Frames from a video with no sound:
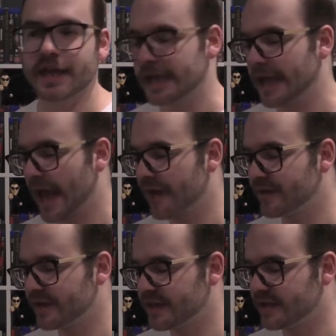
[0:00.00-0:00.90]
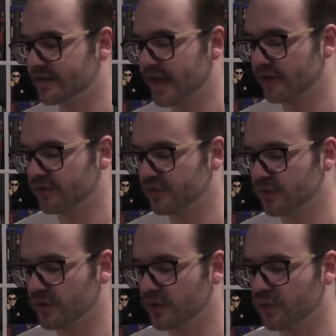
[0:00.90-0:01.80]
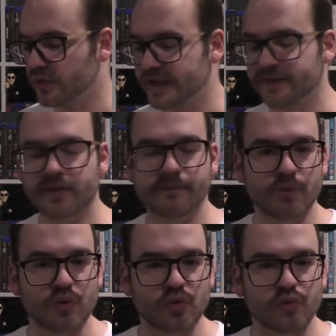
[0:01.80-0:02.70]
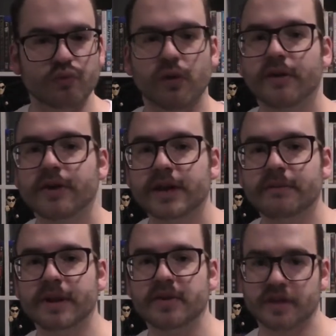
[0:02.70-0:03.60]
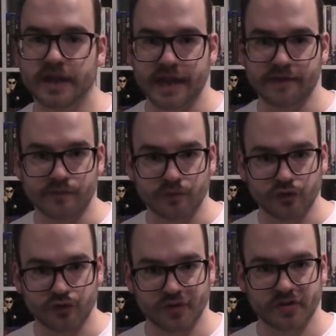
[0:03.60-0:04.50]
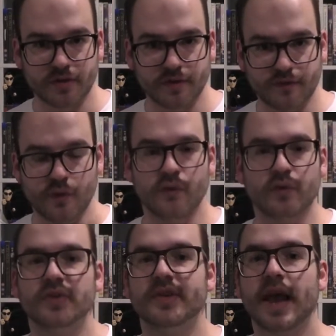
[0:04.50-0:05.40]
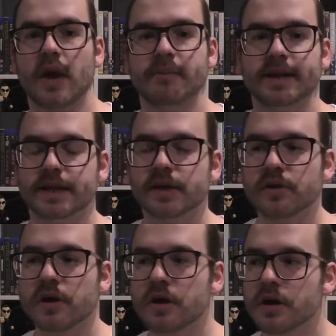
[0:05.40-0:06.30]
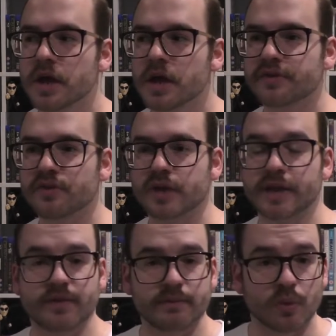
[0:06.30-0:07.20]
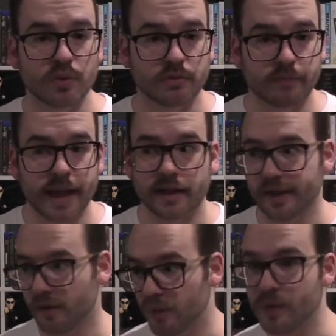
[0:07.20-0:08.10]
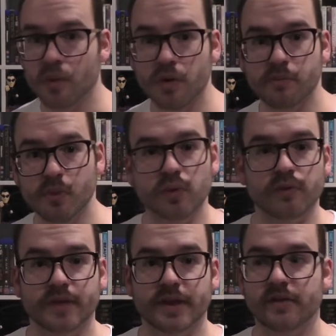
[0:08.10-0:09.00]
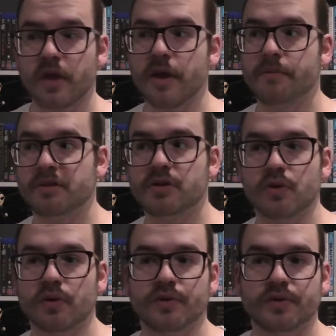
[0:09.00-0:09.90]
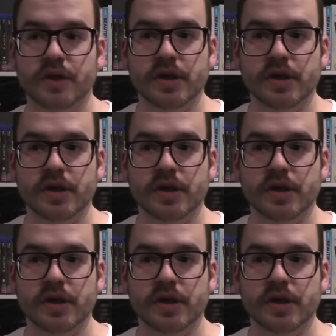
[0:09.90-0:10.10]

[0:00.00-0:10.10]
having the international logo gives them more rarity because it even restricts it further as to how many there are. So it gives it more demand. Like, we want more of these because